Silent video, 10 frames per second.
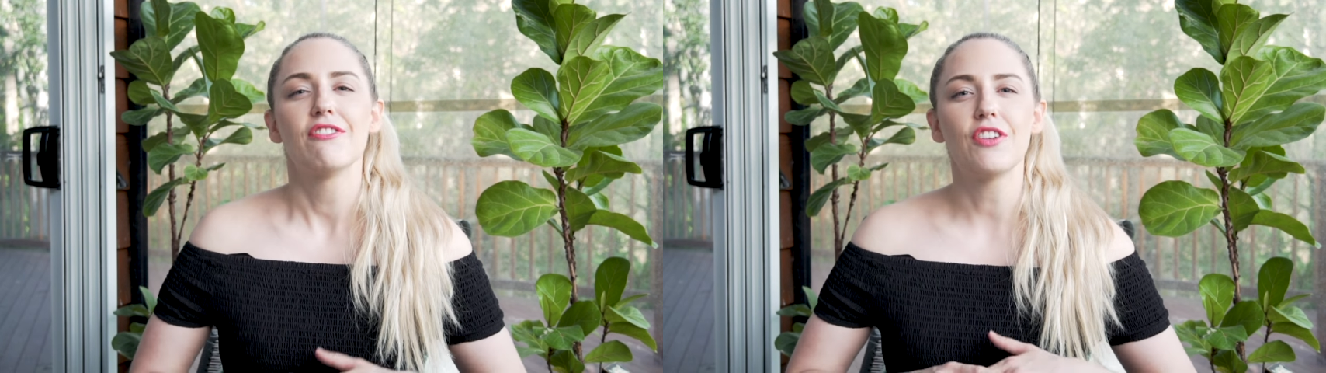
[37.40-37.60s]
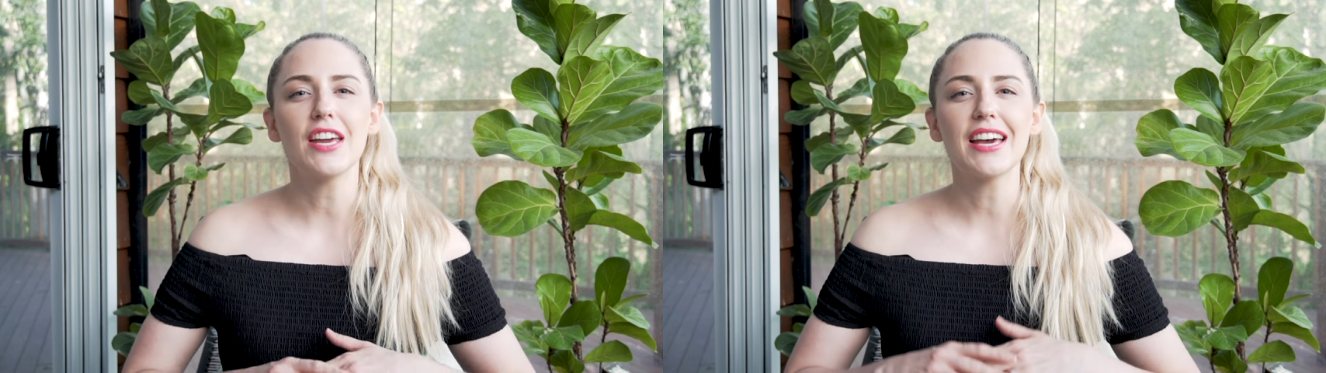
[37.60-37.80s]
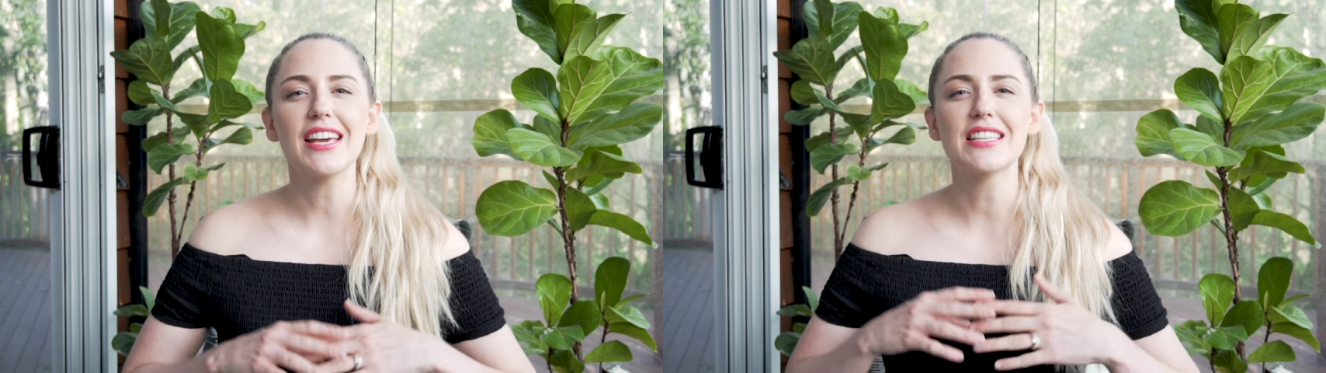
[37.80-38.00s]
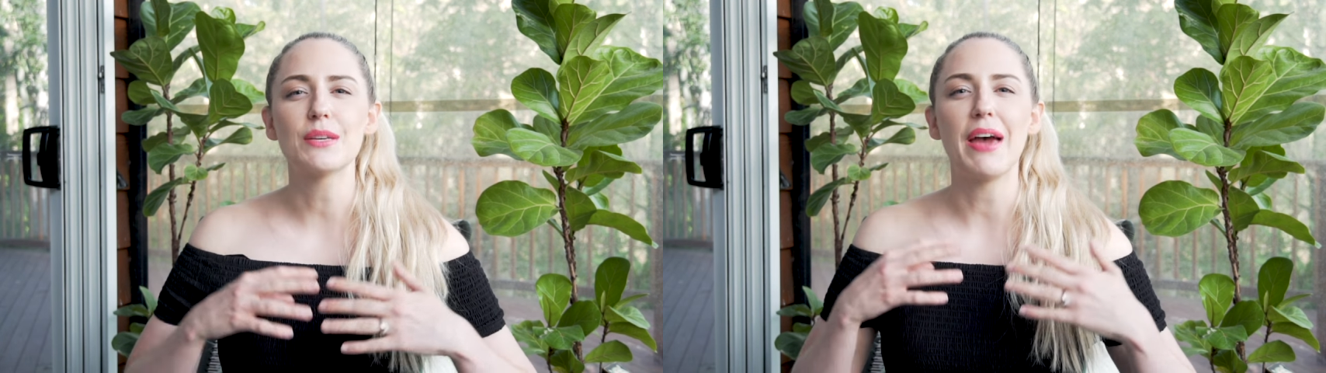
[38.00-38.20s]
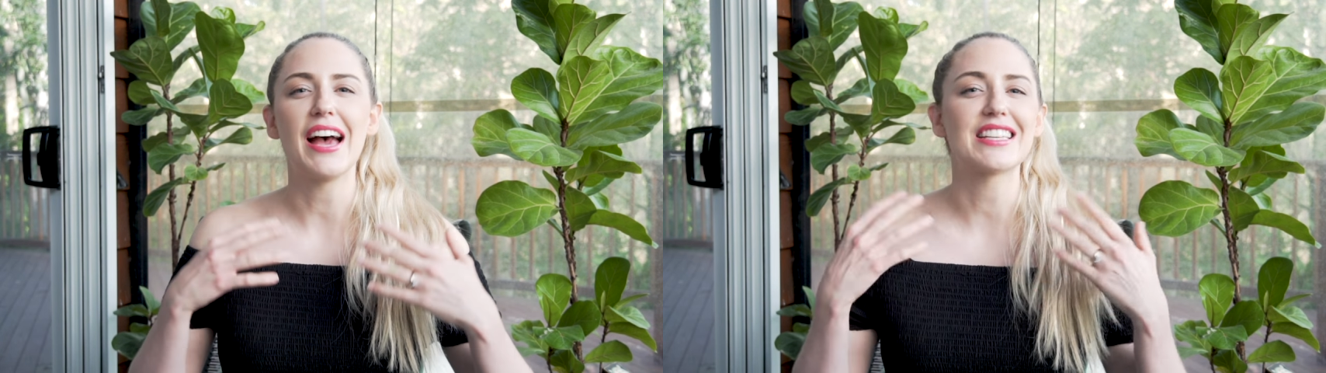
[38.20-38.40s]
Fika is
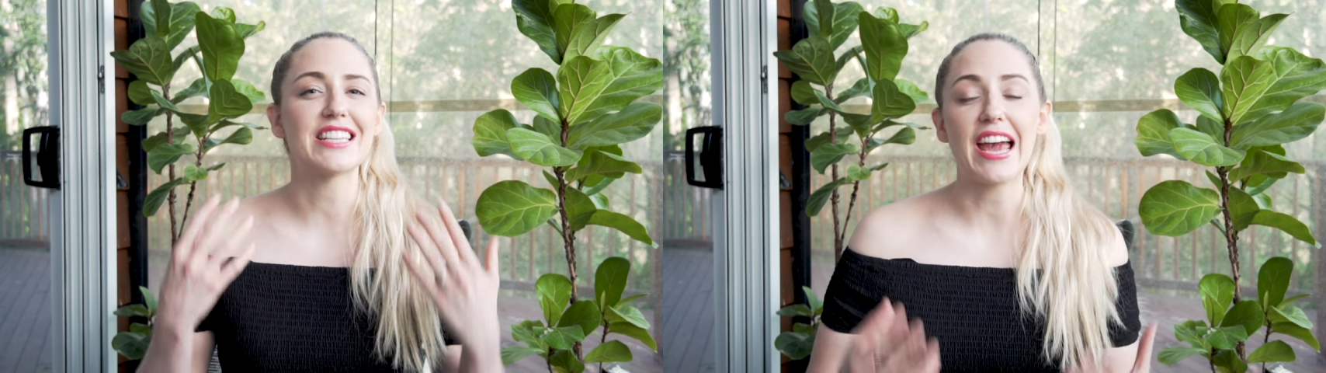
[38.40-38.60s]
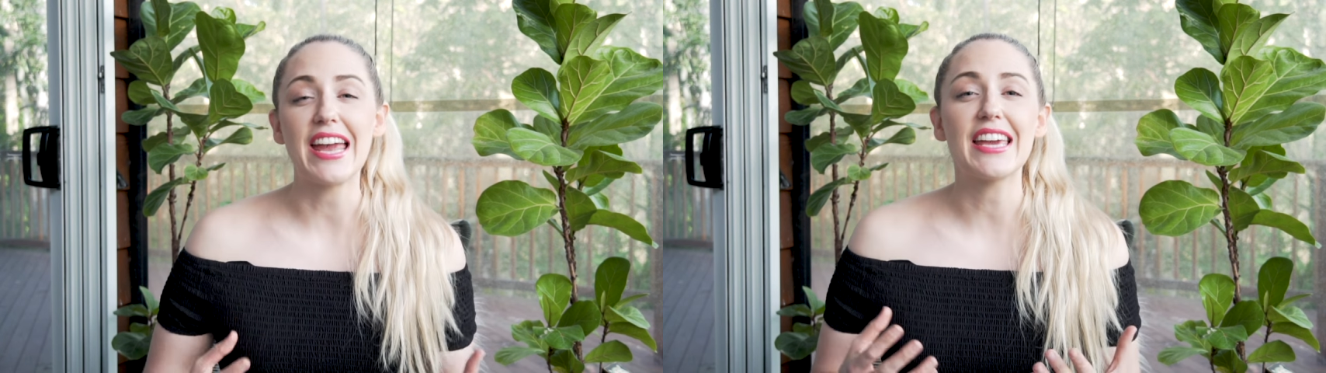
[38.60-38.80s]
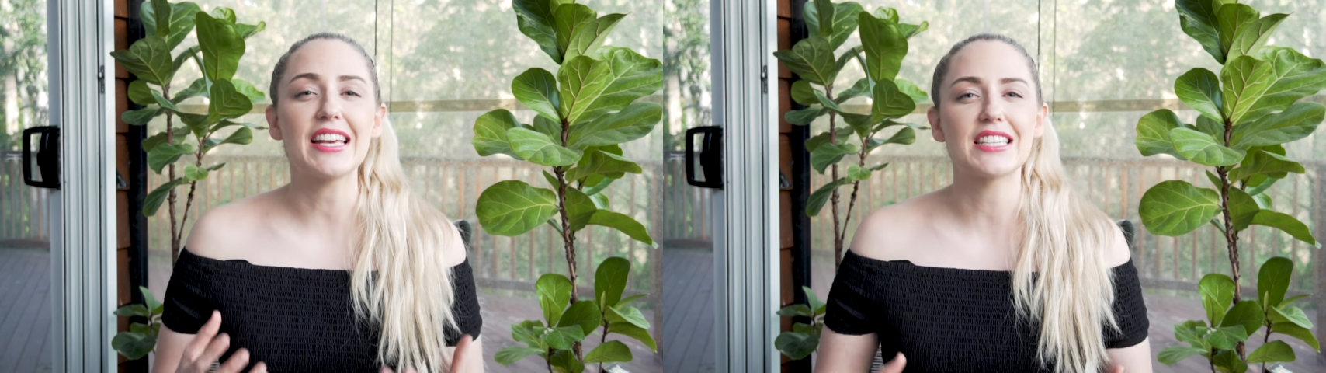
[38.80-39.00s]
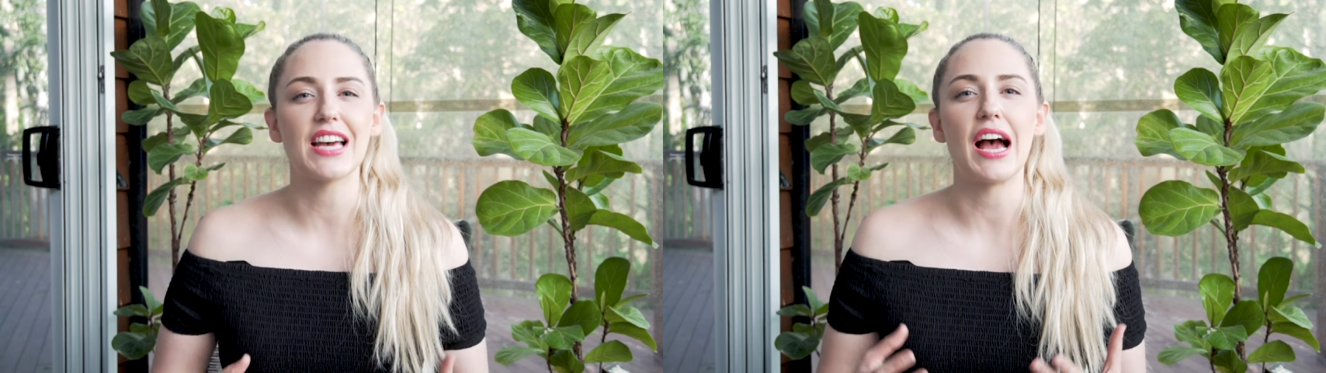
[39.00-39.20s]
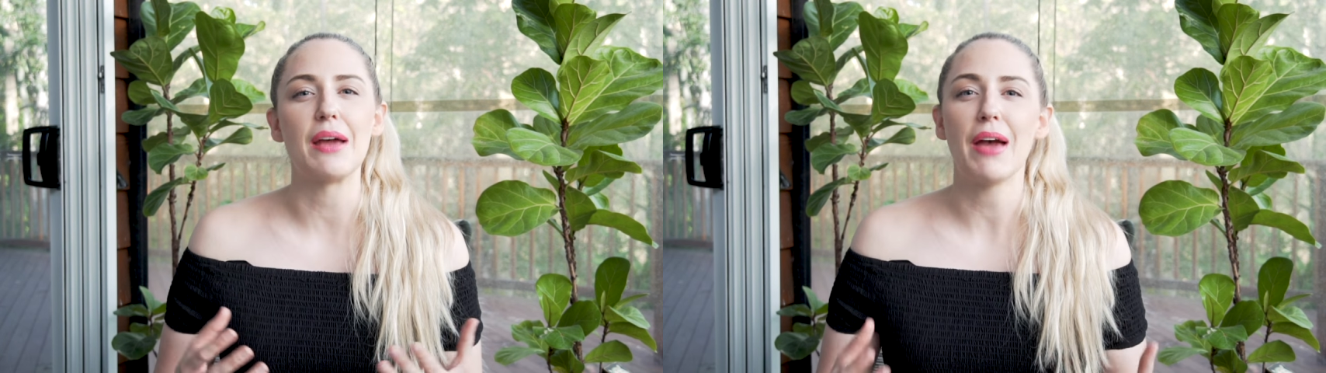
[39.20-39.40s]
about taking
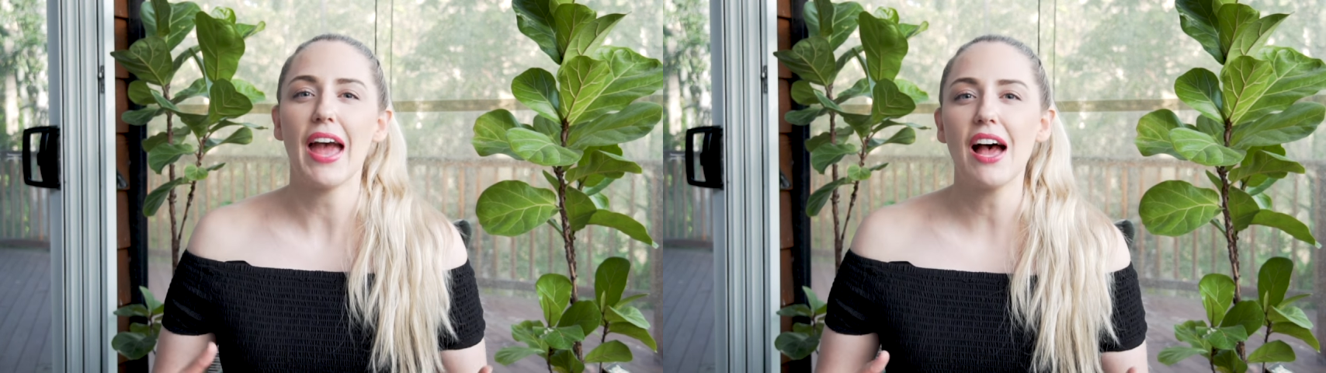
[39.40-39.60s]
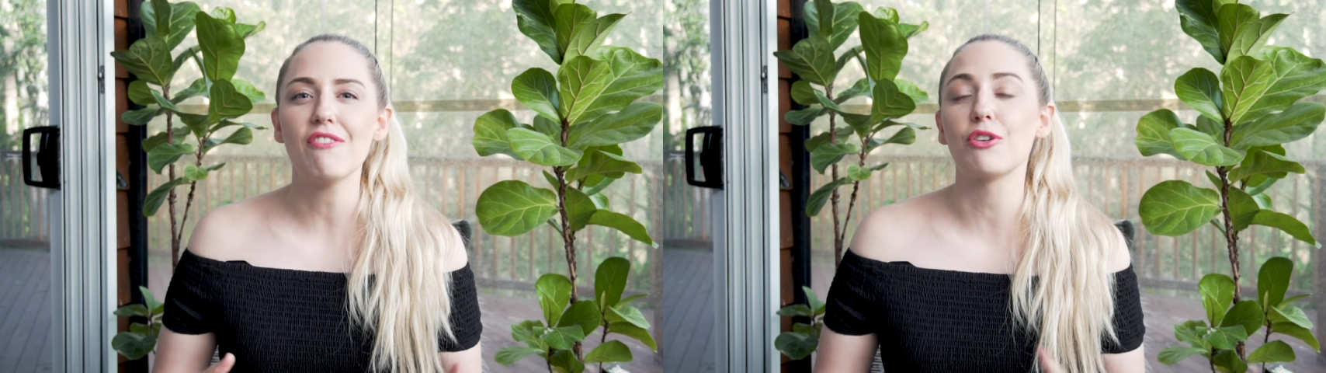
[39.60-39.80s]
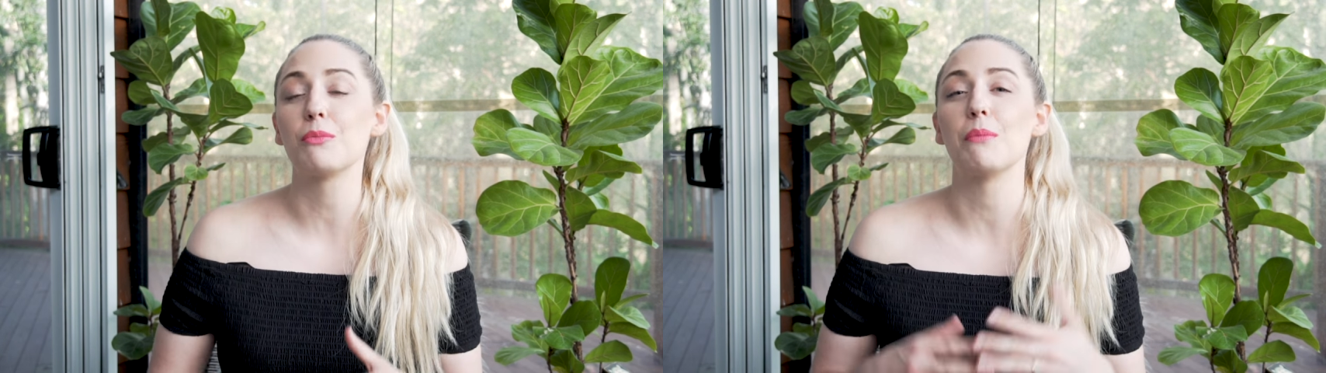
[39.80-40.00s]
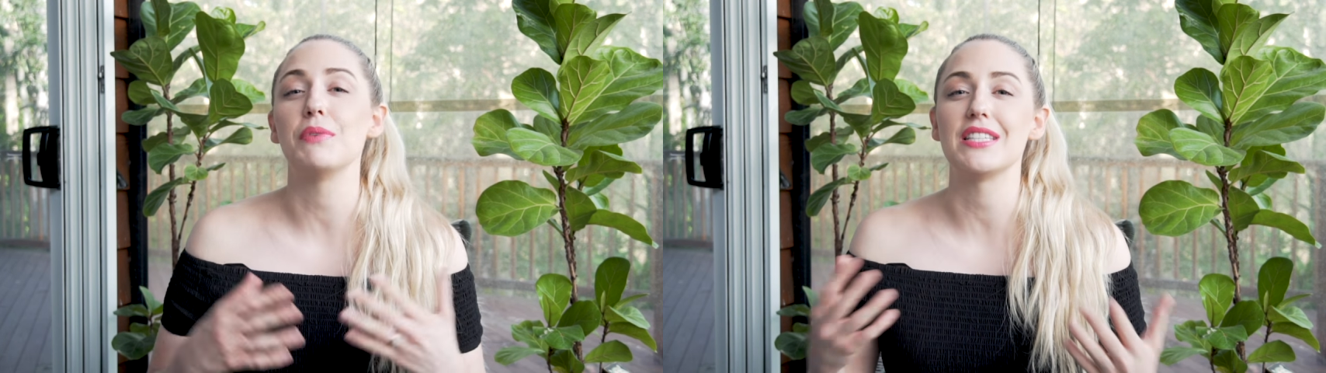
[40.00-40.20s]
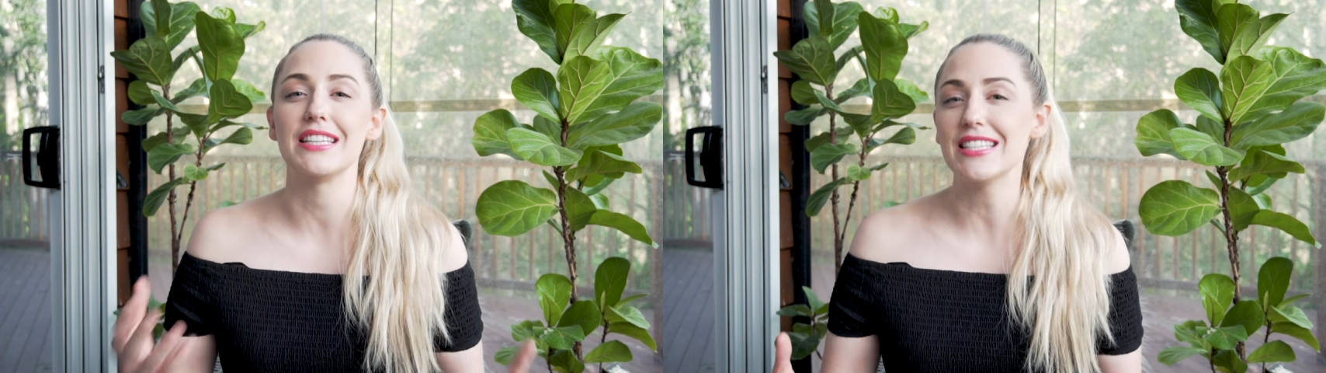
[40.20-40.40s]
time out from your
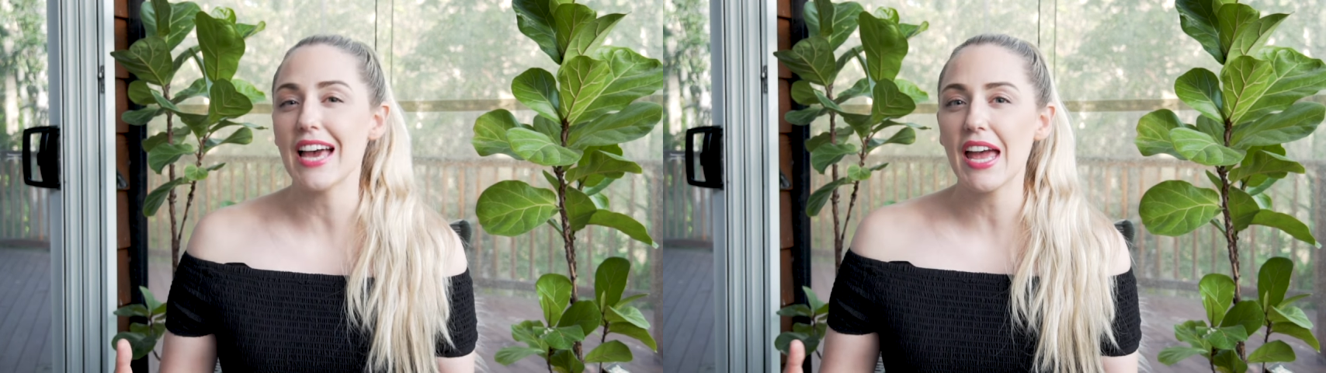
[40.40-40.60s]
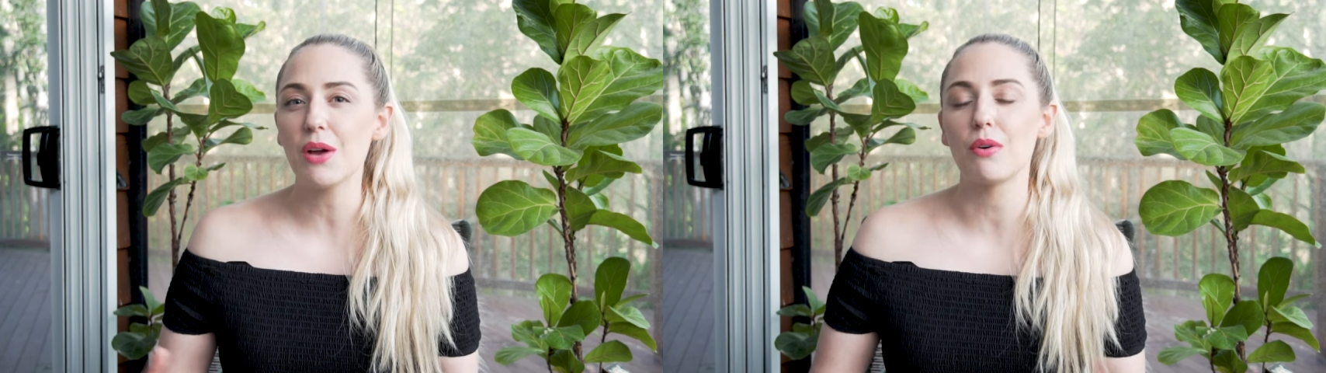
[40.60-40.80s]
busy day,